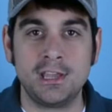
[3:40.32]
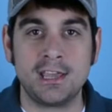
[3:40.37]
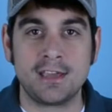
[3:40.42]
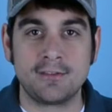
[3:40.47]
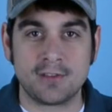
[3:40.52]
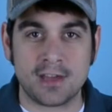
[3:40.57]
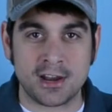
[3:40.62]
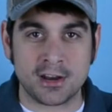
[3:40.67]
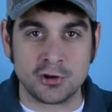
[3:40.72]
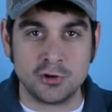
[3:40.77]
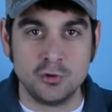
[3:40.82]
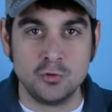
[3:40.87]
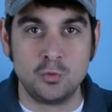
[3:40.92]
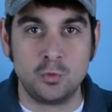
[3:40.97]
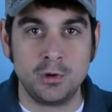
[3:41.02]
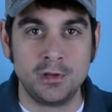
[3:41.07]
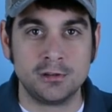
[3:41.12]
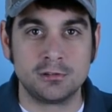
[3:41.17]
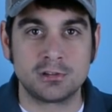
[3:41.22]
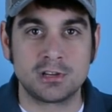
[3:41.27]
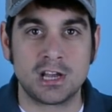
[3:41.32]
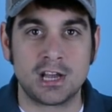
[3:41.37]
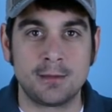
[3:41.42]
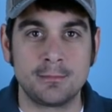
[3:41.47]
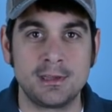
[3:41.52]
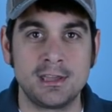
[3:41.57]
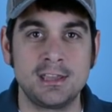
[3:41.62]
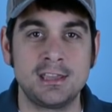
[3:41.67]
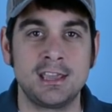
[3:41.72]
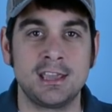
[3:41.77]
have got a new wheel
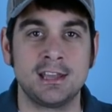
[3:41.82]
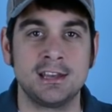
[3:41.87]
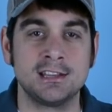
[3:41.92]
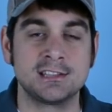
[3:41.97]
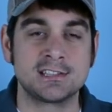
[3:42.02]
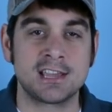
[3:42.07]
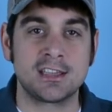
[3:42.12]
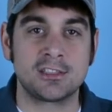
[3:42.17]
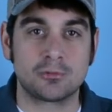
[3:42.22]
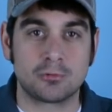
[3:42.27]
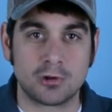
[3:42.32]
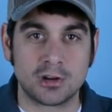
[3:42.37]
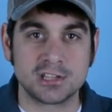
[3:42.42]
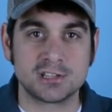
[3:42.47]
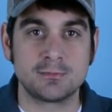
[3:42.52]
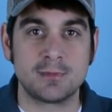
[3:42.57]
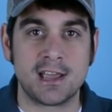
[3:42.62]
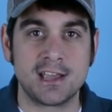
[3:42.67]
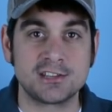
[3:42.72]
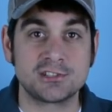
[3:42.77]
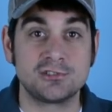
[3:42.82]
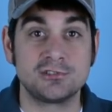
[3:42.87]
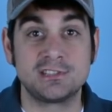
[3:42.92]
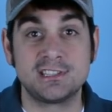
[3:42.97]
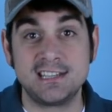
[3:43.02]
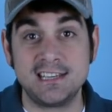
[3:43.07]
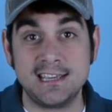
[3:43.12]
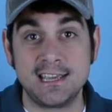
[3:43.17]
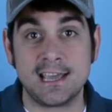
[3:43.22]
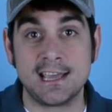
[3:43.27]
coming. It is a Thrustmaster
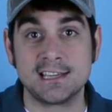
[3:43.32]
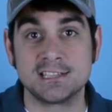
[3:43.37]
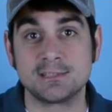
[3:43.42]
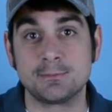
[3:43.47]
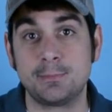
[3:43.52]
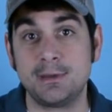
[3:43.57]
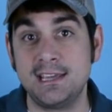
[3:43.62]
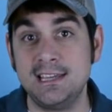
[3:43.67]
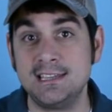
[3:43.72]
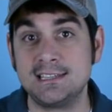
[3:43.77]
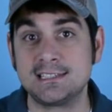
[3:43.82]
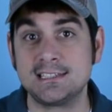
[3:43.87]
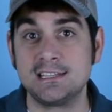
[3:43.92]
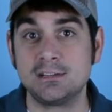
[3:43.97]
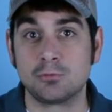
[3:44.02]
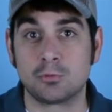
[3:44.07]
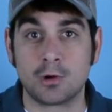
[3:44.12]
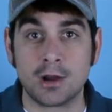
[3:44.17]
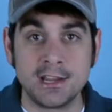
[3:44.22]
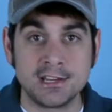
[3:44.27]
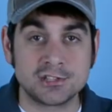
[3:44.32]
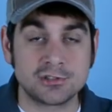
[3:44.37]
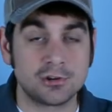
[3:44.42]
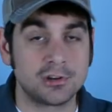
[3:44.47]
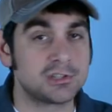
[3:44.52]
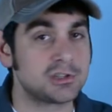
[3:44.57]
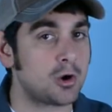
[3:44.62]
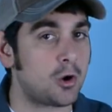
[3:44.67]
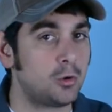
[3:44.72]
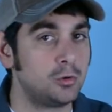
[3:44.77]
TS PC Racer.
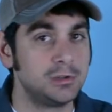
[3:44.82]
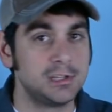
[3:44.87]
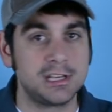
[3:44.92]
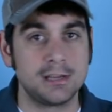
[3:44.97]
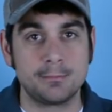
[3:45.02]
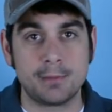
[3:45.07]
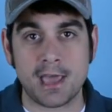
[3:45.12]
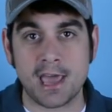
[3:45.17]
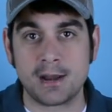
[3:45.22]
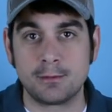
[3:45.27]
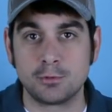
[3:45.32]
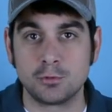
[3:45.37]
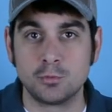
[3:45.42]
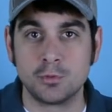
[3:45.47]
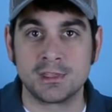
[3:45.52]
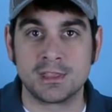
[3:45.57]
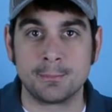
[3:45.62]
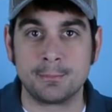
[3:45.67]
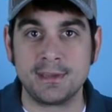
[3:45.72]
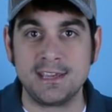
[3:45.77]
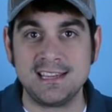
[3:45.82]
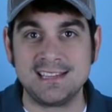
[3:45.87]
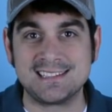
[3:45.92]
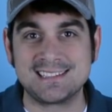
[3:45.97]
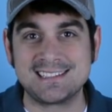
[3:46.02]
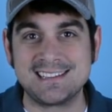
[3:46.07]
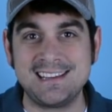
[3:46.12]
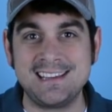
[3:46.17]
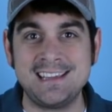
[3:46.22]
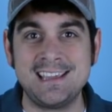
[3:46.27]
It's only compatible with the
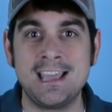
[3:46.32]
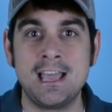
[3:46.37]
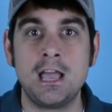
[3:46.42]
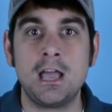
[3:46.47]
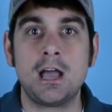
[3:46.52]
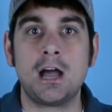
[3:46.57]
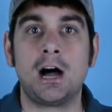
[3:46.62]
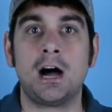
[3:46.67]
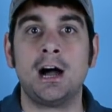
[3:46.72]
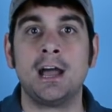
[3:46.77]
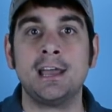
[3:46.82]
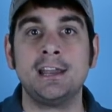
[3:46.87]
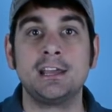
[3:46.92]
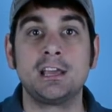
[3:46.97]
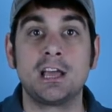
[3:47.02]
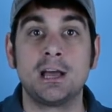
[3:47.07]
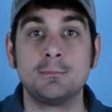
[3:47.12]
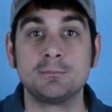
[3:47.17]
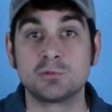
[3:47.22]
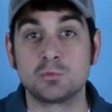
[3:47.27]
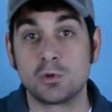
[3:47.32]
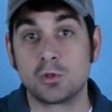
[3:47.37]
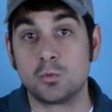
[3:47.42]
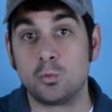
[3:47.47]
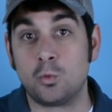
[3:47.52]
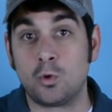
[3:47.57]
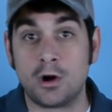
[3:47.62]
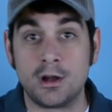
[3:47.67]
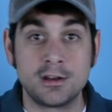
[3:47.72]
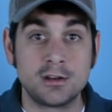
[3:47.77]
PC, and it comes with
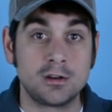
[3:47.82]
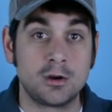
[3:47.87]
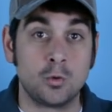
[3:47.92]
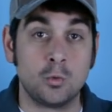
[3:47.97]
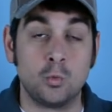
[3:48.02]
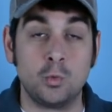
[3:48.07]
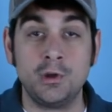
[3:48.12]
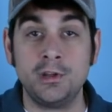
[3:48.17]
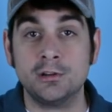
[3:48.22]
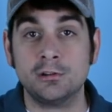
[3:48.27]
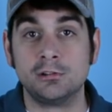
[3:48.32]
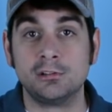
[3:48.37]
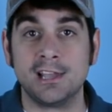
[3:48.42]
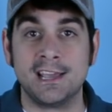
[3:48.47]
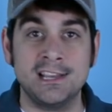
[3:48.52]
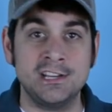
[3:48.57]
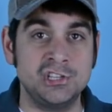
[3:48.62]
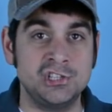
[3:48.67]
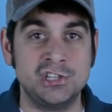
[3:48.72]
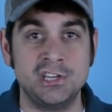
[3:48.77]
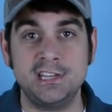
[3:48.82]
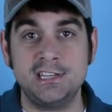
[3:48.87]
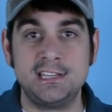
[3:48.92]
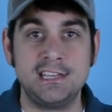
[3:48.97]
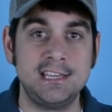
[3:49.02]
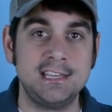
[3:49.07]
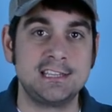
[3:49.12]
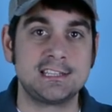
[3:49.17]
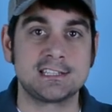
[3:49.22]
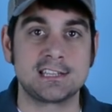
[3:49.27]
one wheel, a
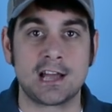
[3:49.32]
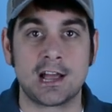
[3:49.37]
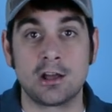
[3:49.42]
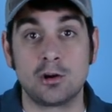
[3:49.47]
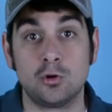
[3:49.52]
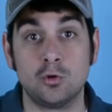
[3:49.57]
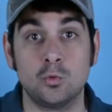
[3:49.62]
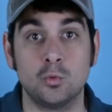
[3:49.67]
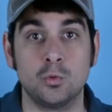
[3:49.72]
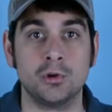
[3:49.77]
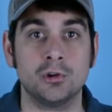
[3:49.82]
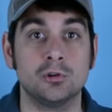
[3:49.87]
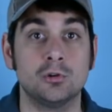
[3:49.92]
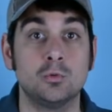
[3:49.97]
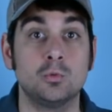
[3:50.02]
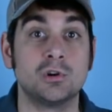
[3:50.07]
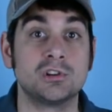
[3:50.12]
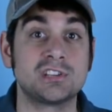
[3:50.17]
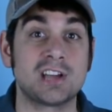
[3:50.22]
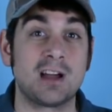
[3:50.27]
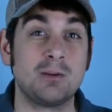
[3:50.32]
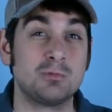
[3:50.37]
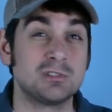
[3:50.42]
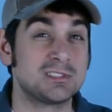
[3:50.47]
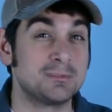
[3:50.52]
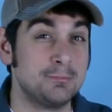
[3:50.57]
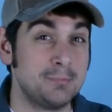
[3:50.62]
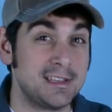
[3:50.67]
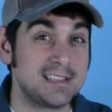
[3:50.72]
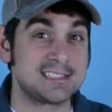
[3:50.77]
GT style wheel, which I
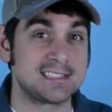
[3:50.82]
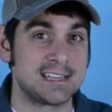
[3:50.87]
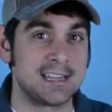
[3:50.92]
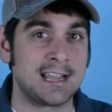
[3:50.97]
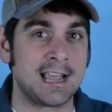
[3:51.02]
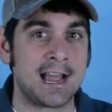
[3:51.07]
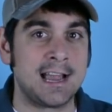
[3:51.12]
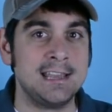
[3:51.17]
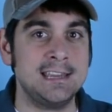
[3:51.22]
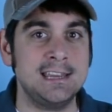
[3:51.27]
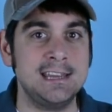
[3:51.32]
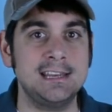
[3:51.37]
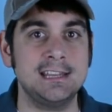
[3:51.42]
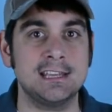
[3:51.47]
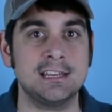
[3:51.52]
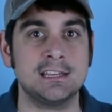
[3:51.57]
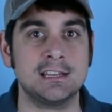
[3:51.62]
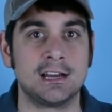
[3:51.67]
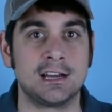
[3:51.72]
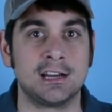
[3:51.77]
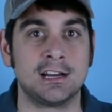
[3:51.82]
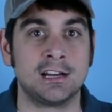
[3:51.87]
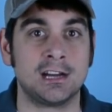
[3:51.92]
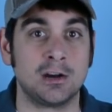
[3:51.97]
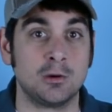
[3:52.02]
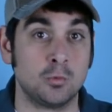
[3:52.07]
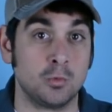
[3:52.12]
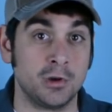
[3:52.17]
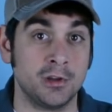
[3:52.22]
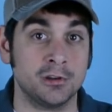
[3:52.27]
was missing. I needed
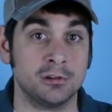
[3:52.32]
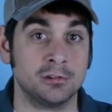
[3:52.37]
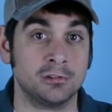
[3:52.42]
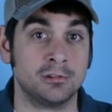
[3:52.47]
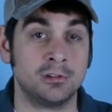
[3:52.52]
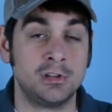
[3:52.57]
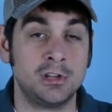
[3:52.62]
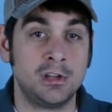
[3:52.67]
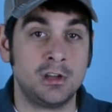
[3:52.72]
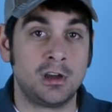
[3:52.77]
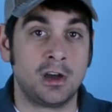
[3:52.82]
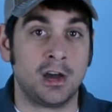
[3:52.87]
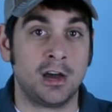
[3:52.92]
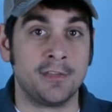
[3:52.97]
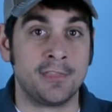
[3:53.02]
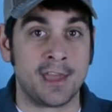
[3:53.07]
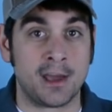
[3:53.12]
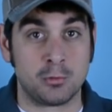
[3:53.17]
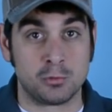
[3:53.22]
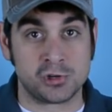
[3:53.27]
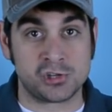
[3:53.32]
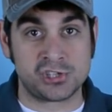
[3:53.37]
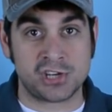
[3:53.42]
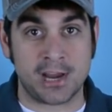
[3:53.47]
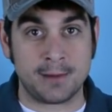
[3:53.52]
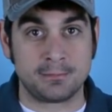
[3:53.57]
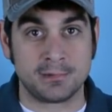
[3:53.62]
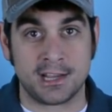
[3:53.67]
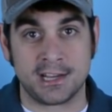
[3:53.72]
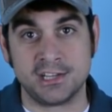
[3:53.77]
a wheel that was
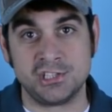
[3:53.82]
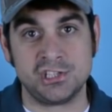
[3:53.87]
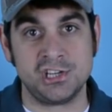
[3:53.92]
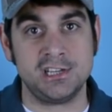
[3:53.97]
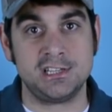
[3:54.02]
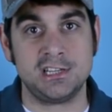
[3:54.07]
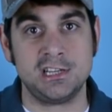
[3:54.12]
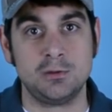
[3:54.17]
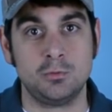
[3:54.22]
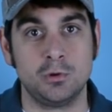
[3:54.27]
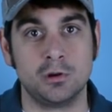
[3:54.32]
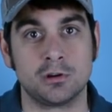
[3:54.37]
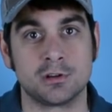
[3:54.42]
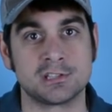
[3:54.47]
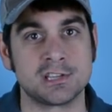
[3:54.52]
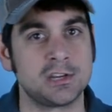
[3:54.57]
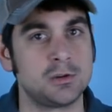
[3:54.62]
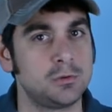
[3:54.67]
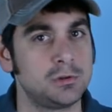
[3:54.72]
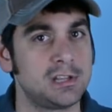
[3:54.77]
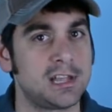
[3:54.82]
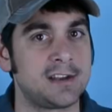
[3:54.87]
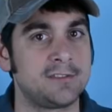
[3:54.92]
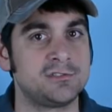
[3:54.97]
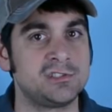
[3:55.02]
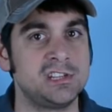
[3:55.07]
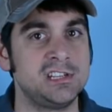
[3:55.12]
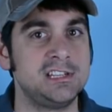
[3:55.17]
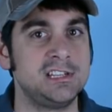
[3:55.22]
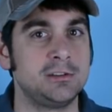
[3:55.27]
shaped like a GT wheel, because I do a lot of
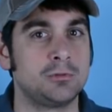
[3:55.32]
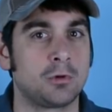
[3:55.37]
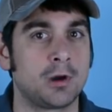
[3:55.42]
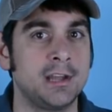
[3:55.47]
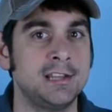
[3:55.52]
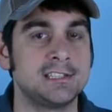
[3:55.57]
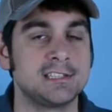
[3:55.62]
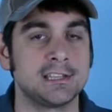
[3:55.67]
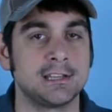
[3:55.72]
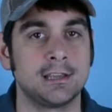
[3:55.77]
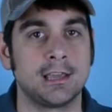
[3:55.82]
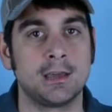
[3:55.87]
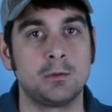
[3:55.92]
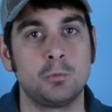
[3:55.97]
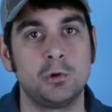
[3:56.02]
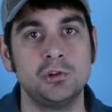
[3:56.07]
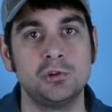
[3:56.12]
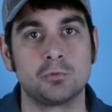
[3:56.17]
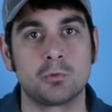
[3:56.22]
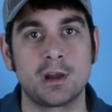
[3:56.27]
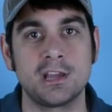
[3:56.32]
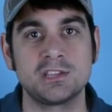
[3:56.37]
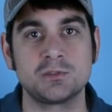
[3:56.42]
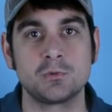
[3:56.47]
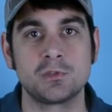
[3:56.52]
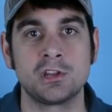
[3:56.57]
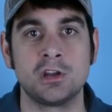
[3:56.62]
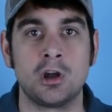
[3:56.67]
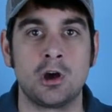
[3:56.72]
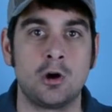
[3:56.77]
GT racing, and when you race
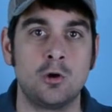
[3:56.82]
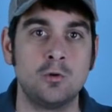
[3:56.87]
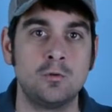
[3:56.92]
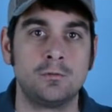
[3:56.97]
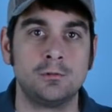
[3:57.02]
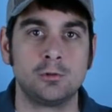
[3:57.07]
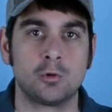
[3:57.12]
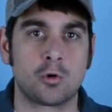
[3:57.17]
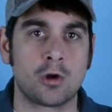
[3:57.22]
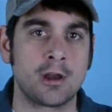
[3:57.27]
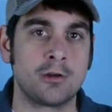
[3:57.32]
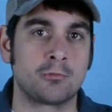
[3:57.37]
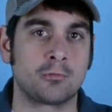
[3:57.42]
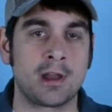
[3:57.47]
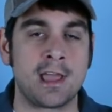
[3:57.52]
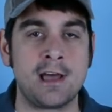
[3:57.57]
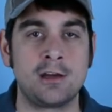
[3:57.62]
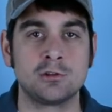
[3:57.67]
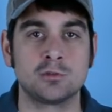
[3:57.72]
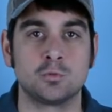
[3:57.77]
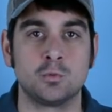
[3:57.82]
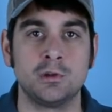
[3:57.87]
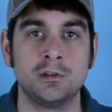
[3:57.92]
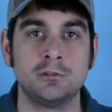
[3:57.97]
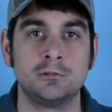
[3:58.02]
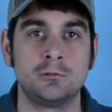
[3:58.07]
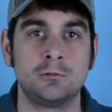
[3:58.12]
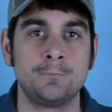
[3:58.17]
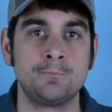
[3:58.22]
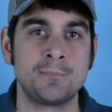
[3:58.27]
with an oval or a round
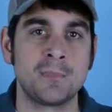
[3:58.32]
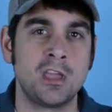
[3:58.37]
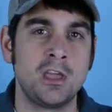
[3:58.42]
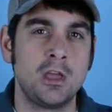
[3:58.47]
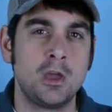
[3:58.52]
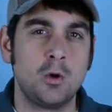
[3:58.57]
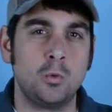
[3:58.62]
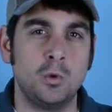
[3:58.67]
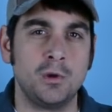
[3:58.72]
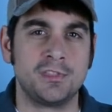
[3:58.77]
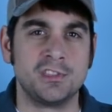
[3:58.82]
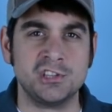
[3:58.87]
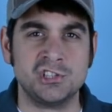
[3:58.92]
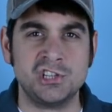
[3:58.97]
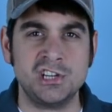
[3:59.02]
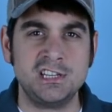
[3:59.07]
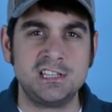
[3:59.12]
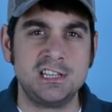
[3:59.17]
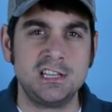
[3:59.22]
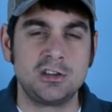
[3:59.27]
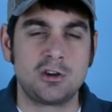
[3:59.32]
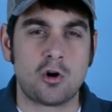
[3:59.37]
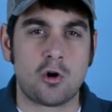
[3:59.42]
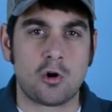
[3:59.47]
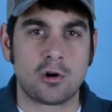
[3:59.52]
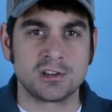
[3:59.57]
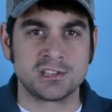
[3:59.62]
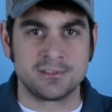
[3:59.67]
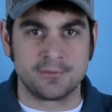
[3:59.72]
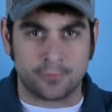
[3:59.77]
wheel with the GT
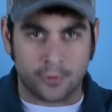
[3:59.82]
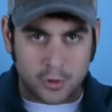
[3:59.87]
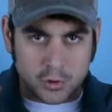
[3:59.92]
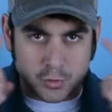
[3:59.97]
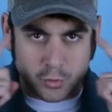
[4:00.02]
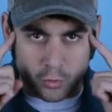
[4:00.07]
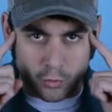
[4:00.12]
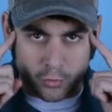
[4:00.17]
cars in virtual